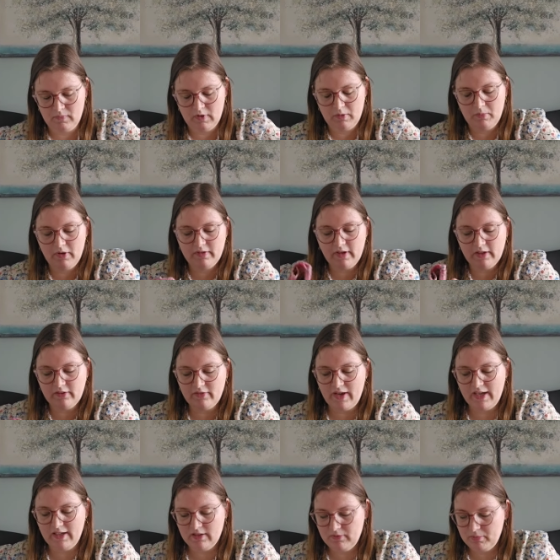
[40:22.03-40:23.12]
But I
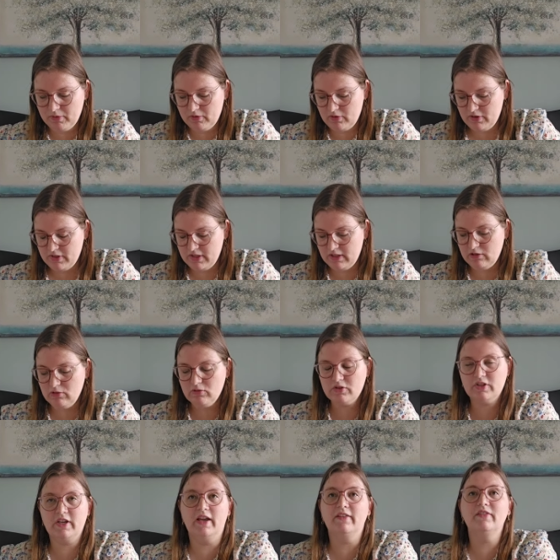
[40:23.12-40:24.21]
try it because it
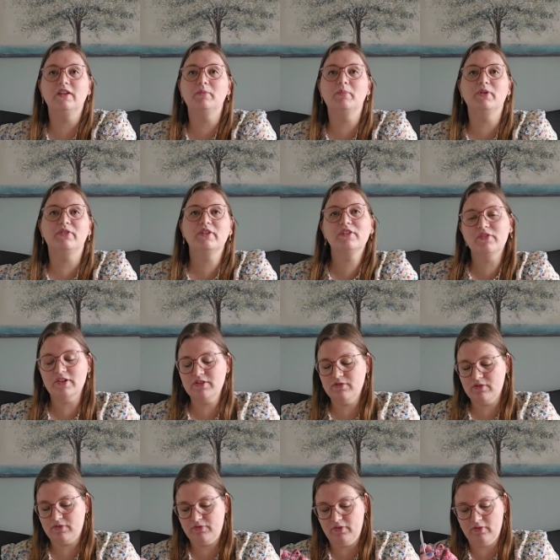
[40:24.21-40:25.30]
looks handy, but it was
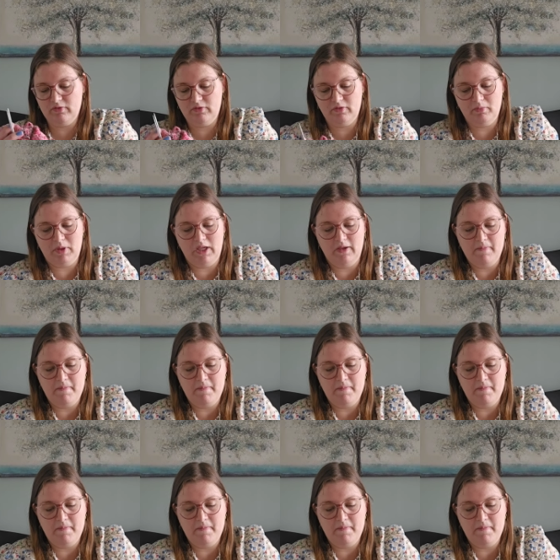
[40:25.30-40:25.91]
not fun for me.